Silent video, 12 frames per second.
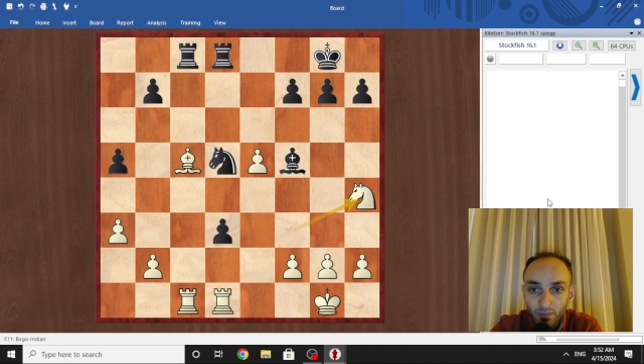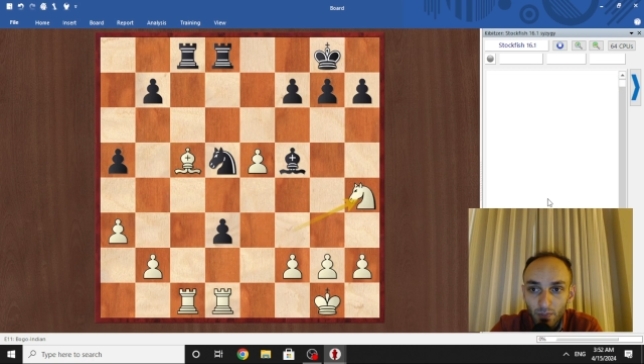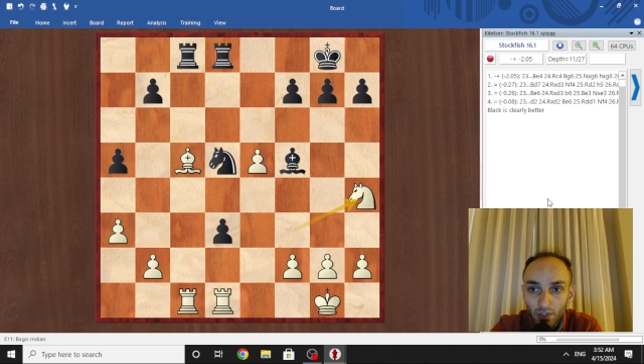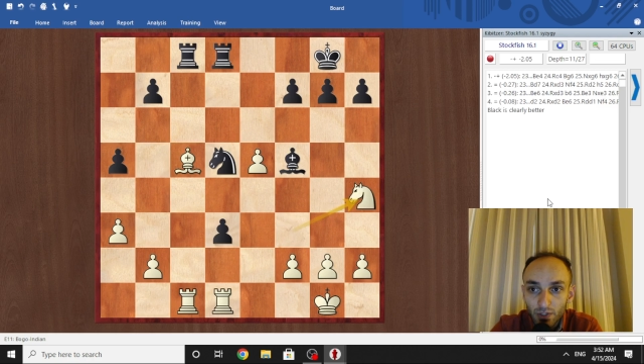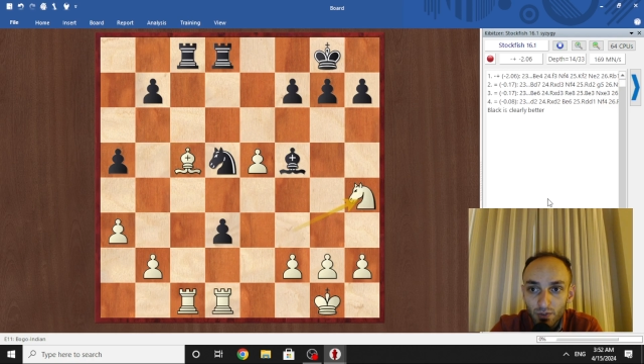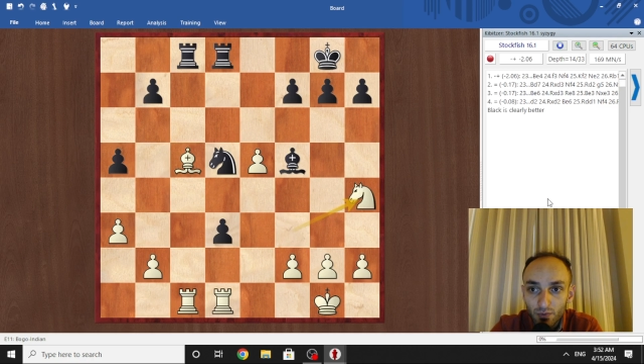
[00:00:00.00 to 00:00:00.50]

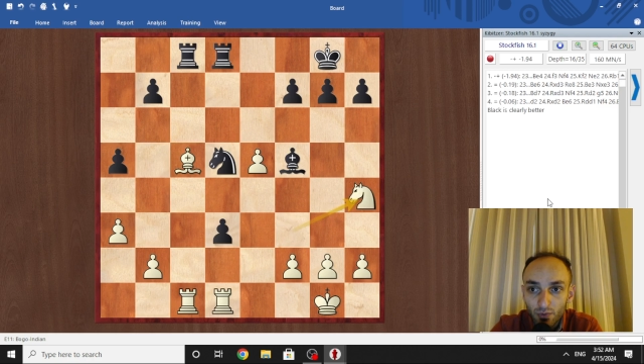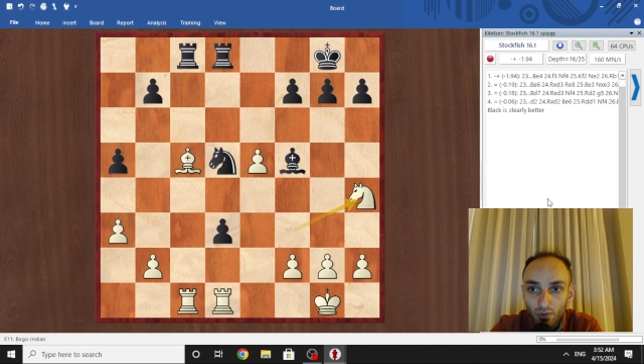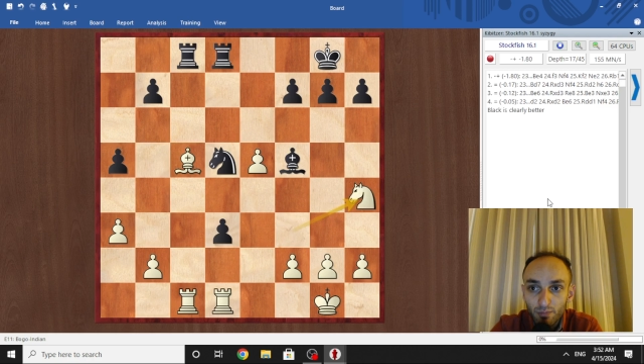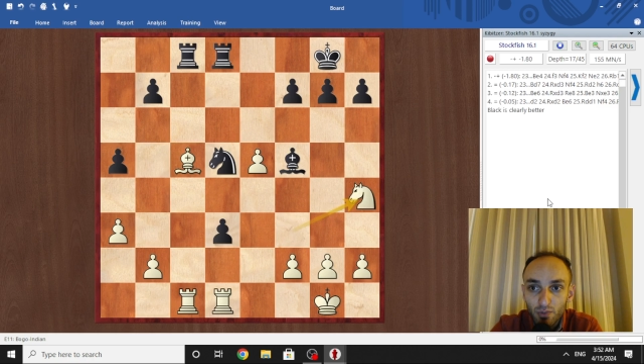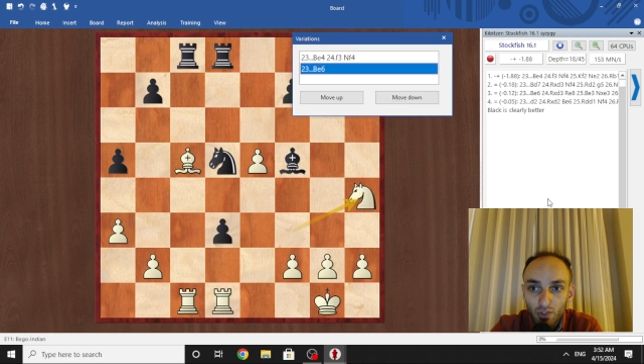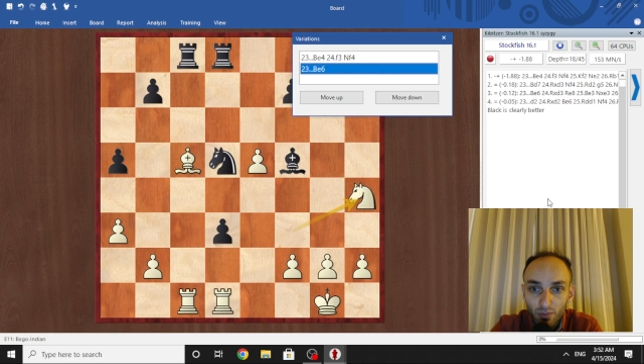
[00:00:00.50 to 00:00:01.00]
Knight
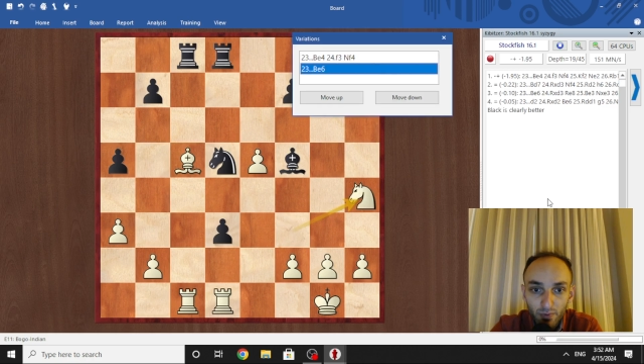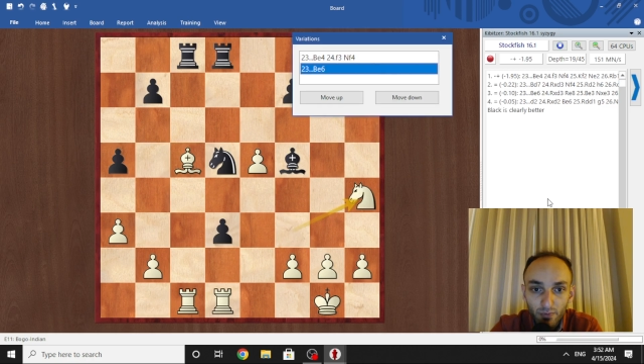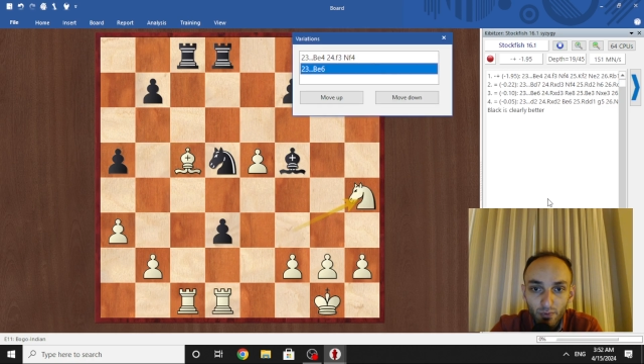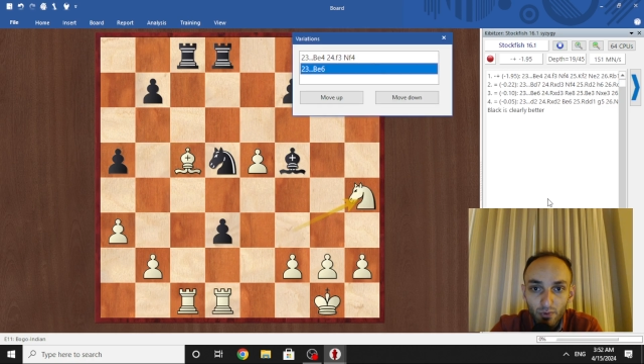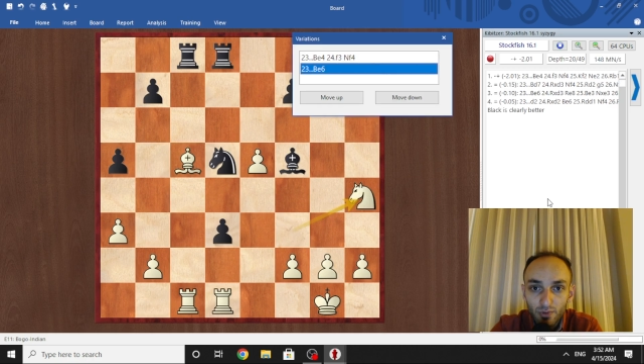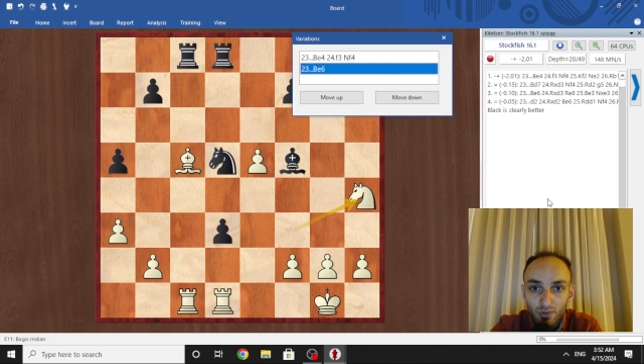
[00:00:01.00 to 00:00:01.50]
h4, bishop
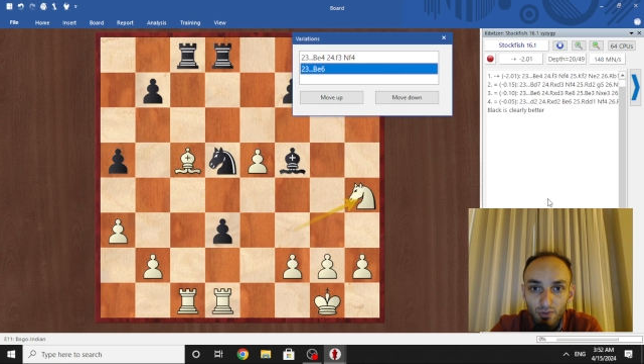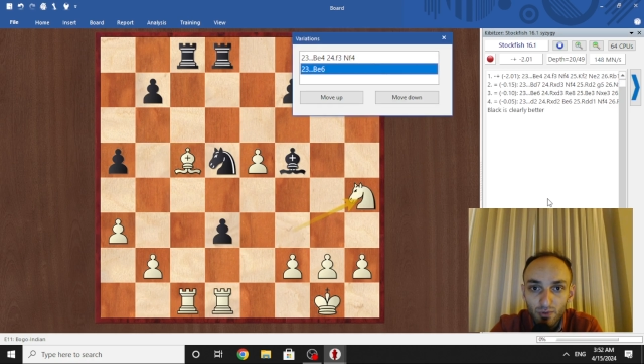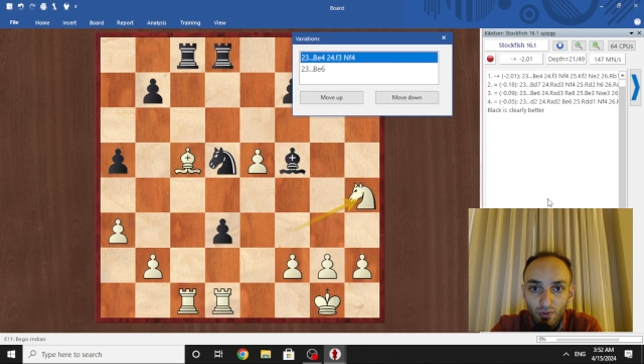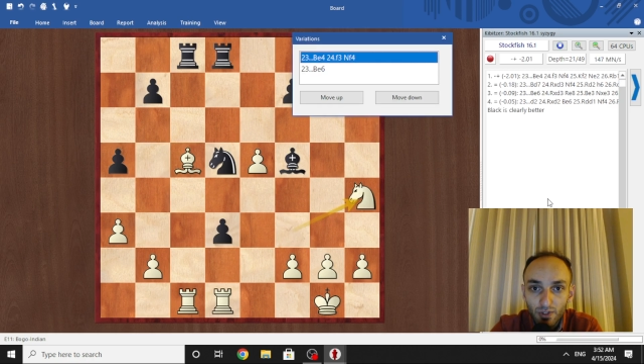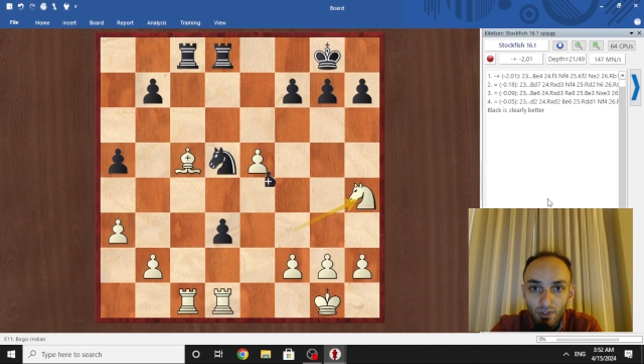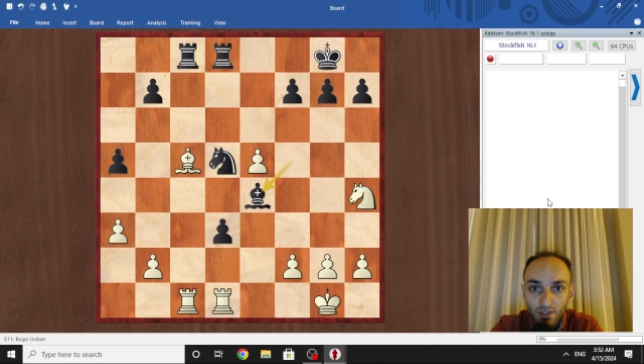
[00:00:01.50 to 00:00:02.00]
e4 the
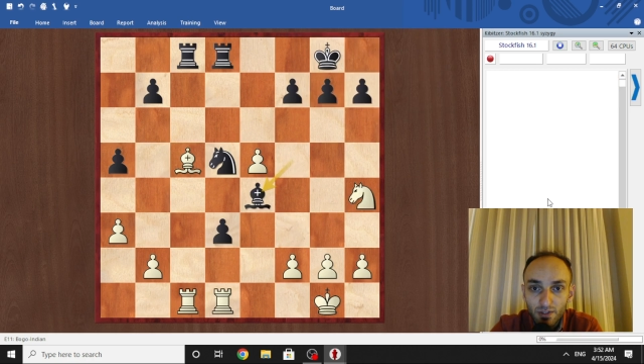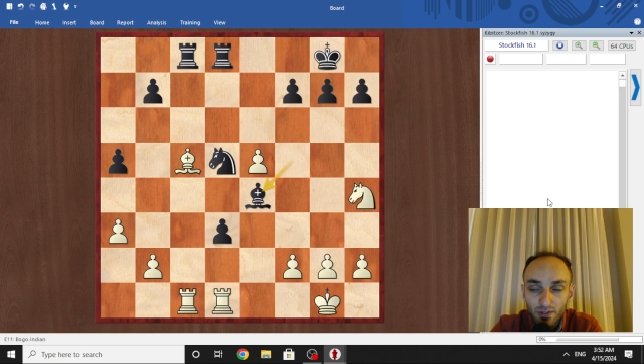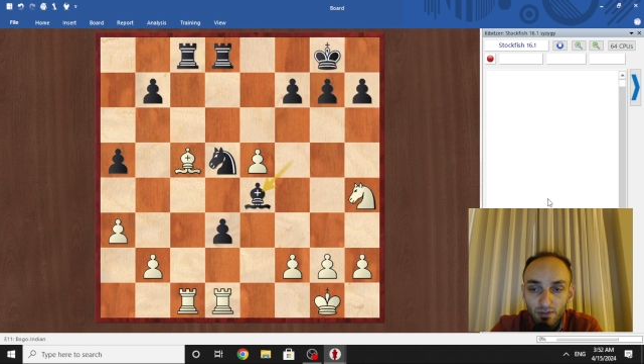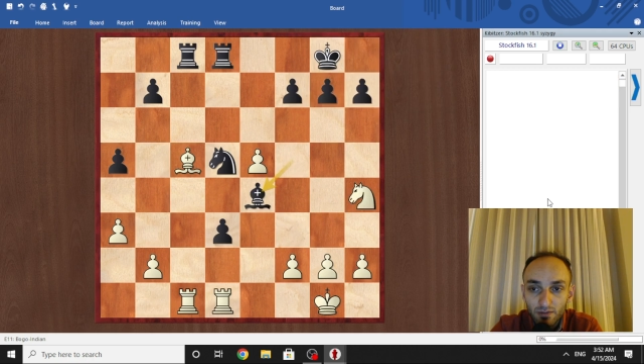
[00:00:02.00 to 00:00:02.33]
strongest.